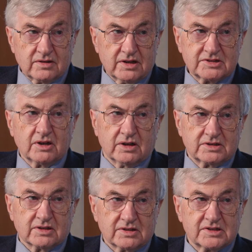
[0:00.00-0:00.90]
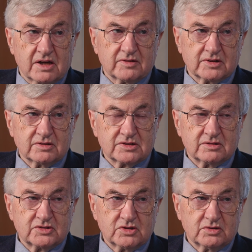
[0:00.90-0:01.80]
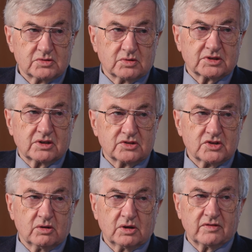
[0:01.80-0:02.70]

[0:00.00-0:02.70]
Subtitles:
They're cited as evidence that Jews want to control